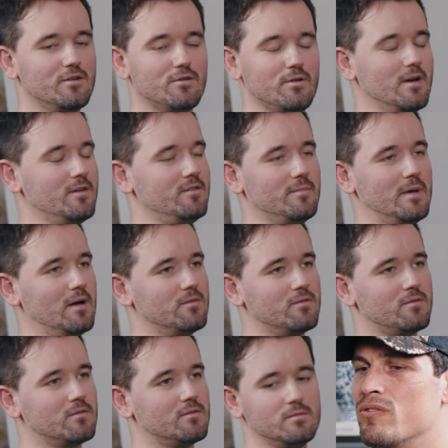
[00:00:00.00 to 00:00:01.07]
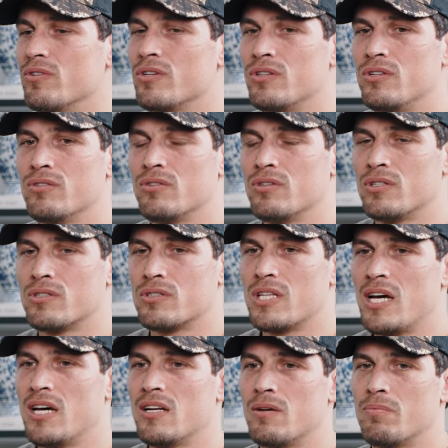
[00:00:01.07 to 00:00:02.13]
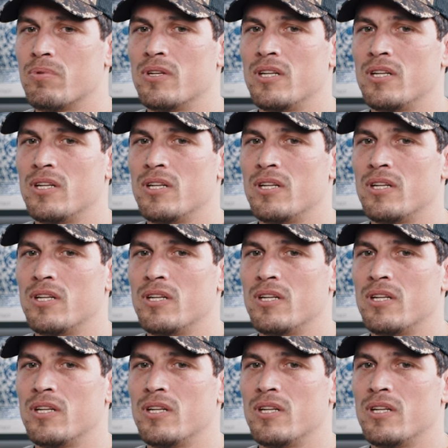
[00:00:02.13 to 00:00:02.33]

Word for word: crazy. And when amounts. founder and you're in a startup